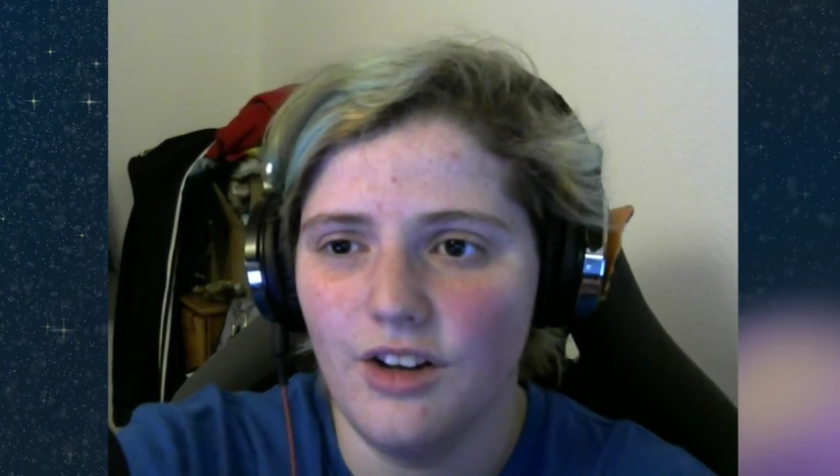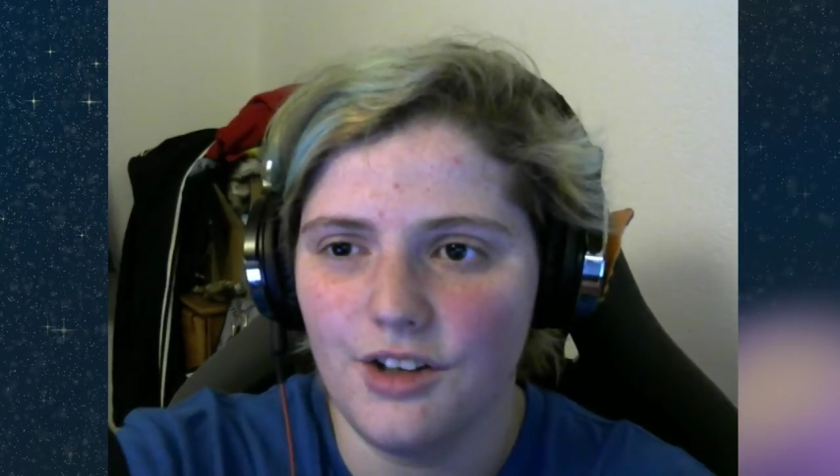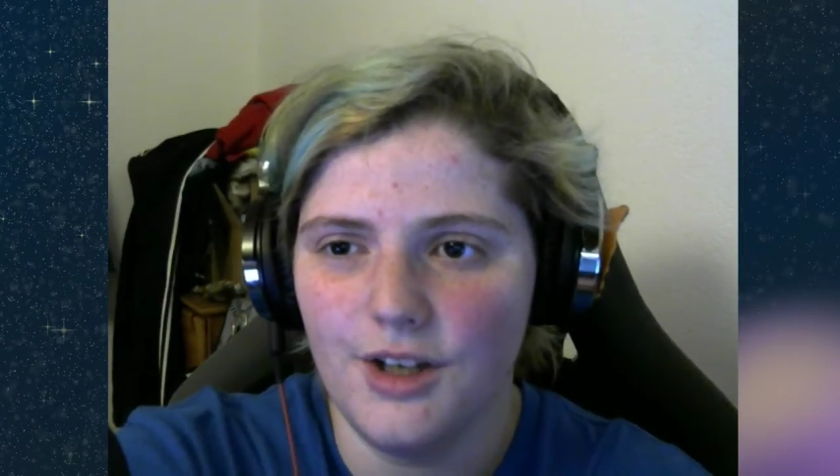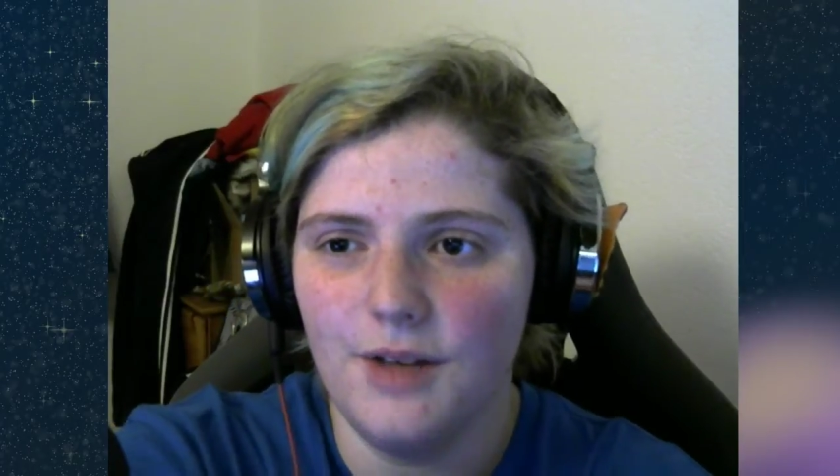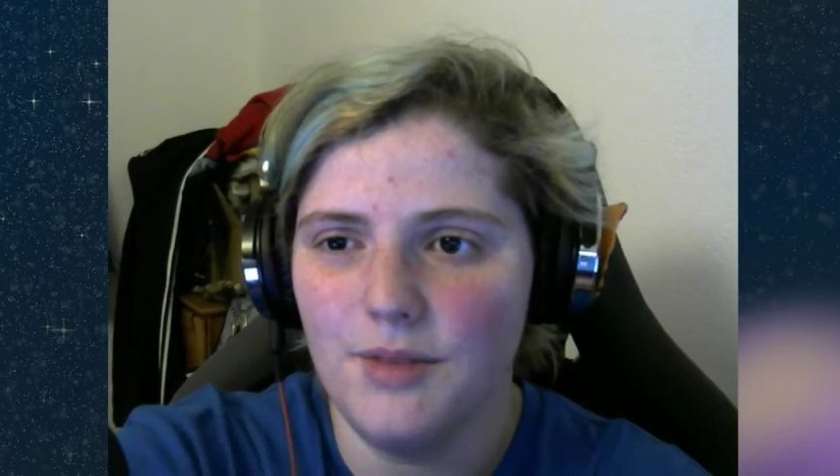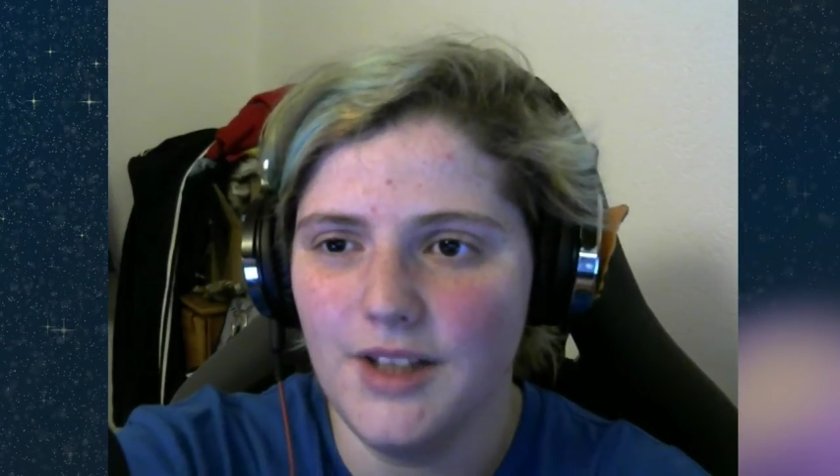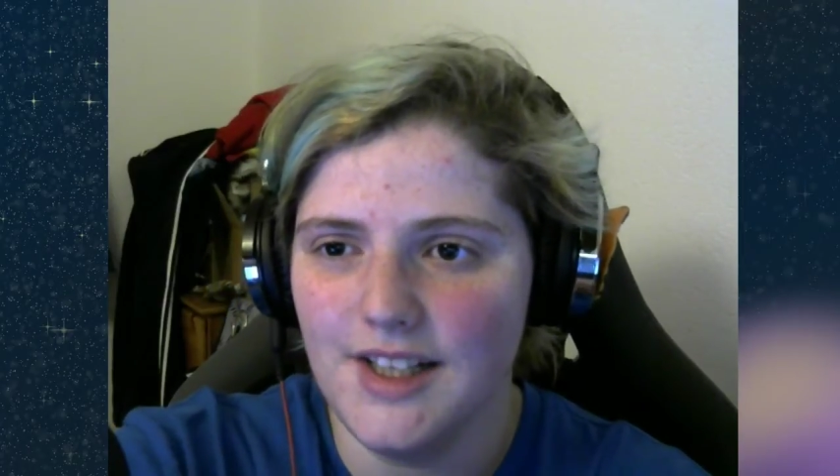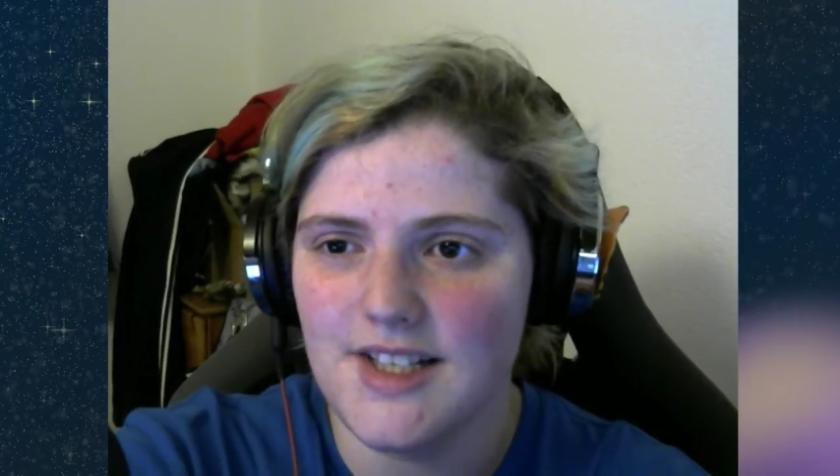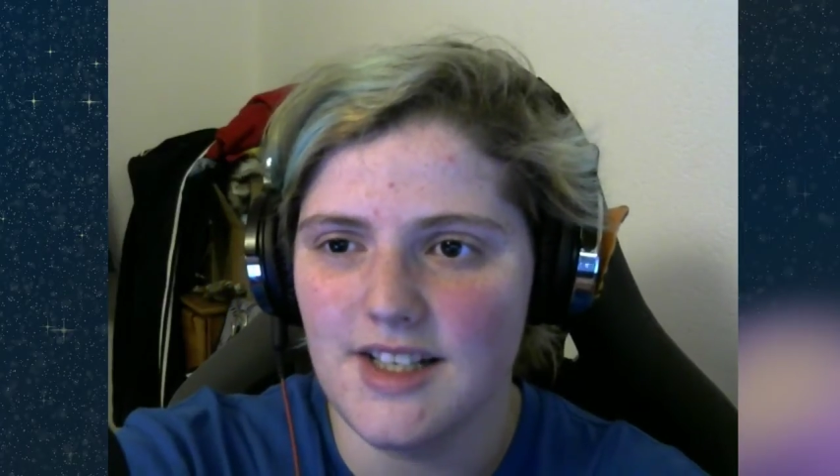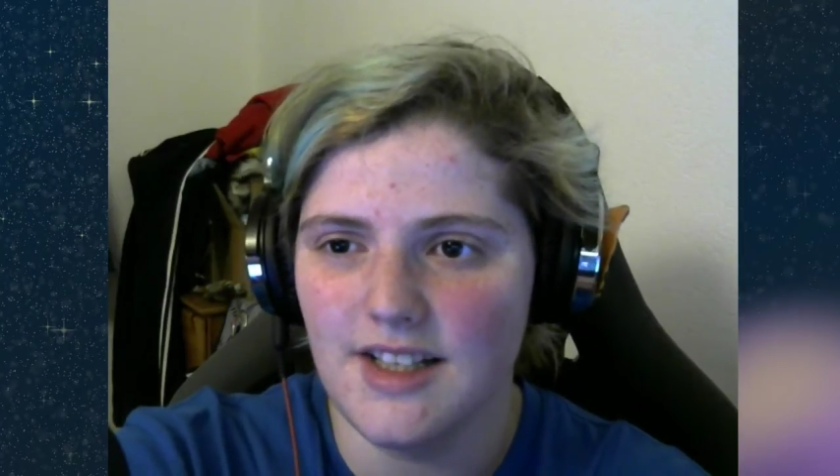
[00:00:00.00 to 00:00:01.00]
a great
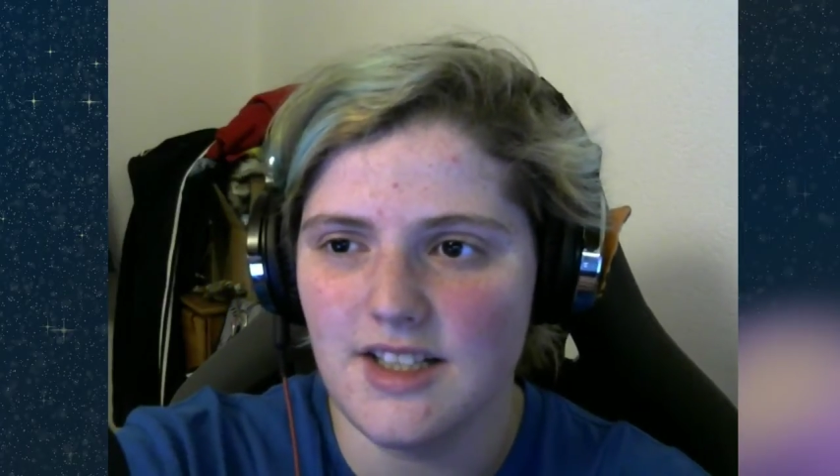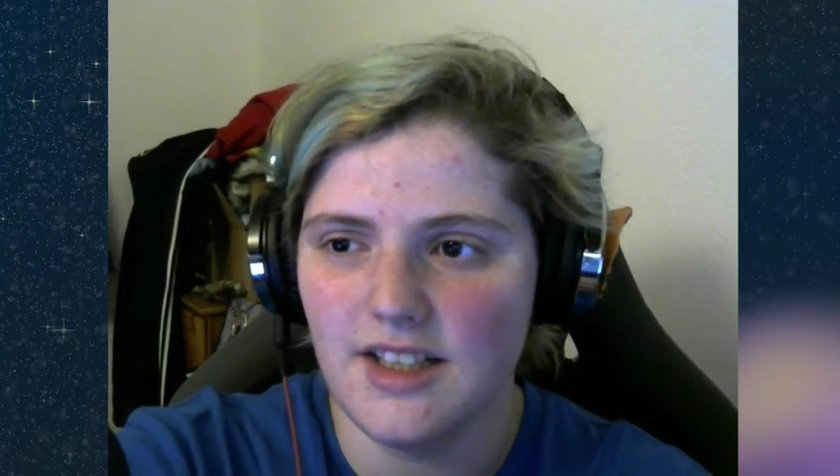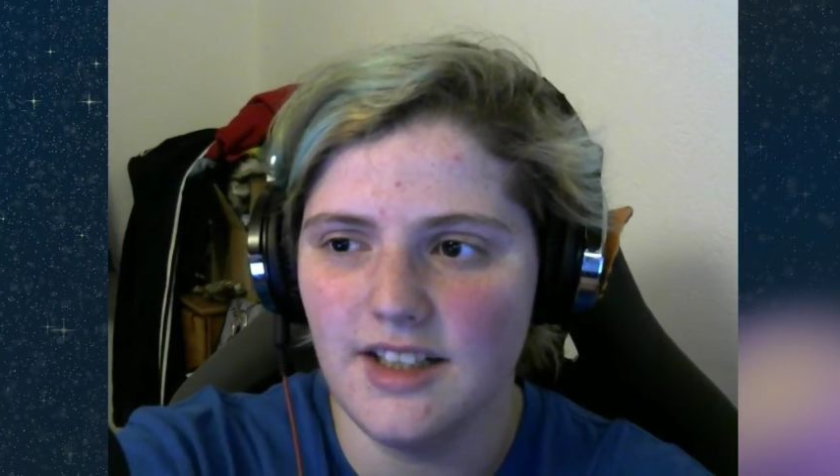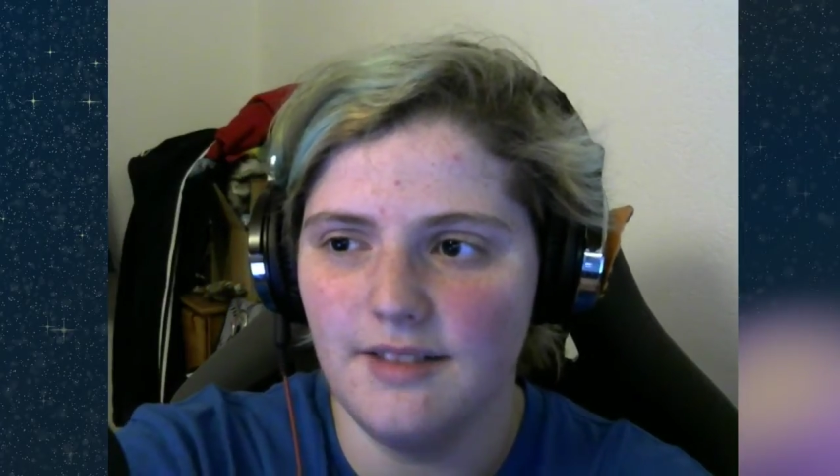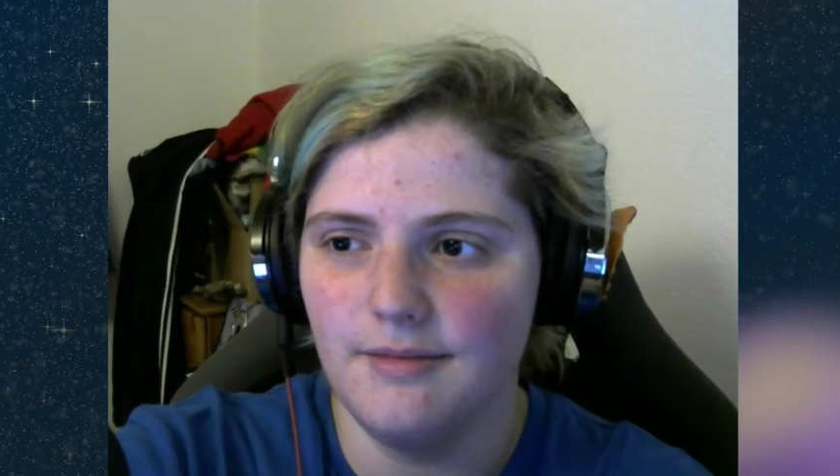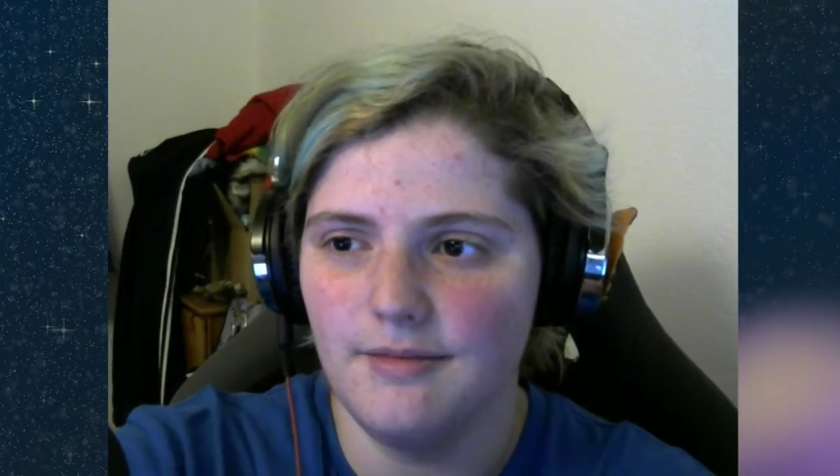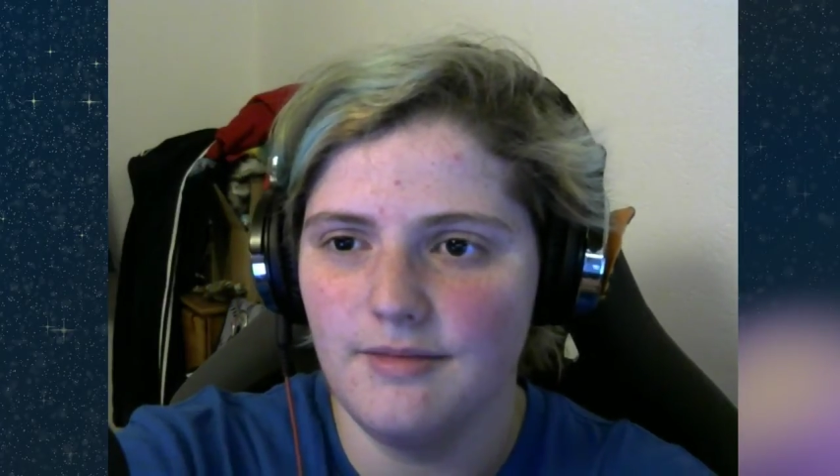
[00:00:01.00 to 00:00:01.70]
place at the time,